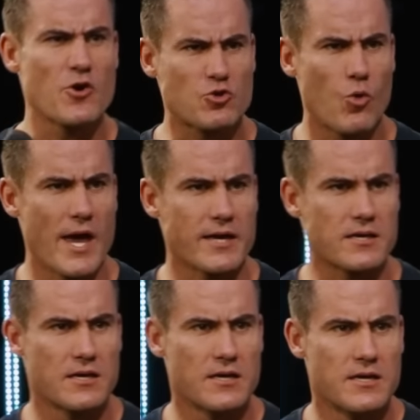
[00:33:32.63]
earthquake
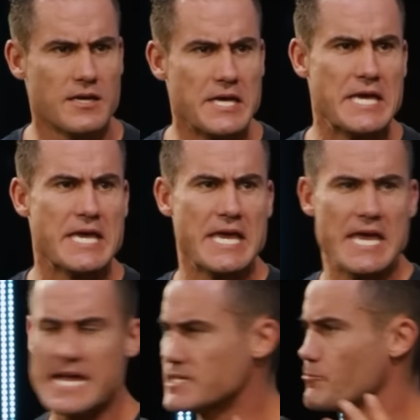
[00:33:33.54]

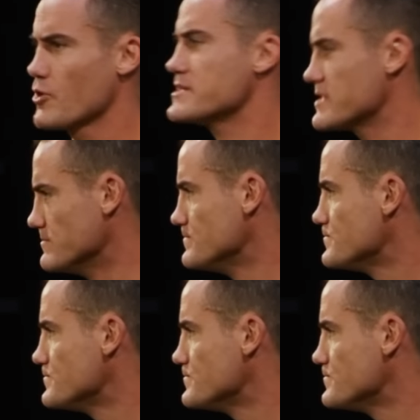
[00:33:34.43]
hits a prison,